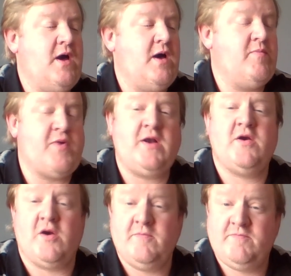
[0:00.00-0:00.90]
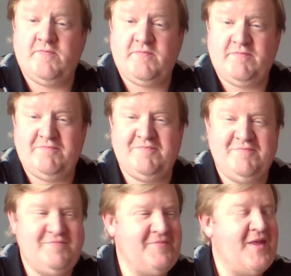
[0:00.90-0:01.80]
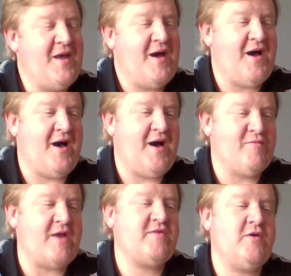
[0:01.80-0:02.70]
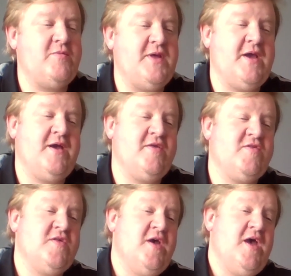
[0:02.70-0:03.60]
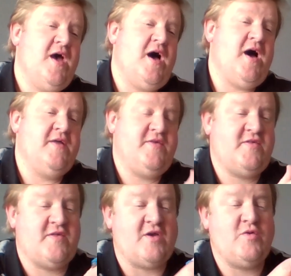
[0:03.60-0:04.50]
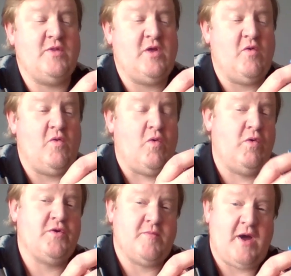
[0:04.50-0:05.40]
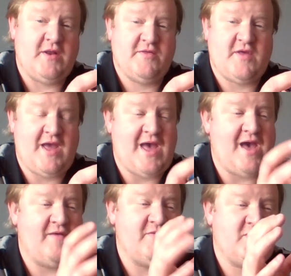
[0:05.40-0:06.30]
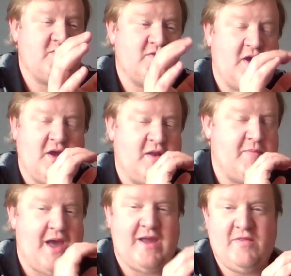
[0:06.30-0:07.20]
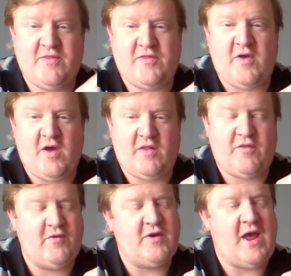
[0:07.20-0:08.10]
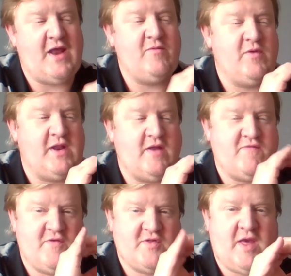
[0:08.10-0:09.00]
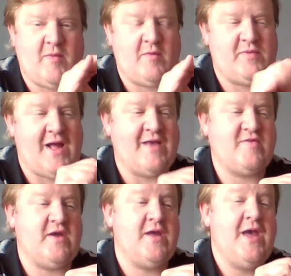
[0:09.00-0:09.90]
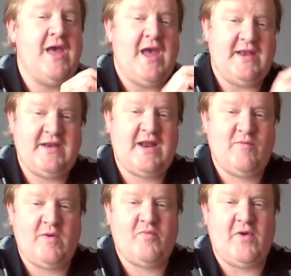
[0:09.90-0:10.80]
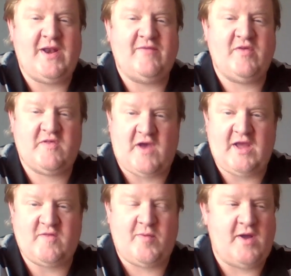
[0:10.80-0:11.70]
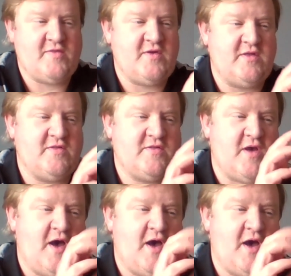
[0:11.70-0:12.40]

Predator. Rescued because this is actually one of the older models I have. I got it back in 3rd ed when they first came out in plastic. It did at one point have the side sponsons.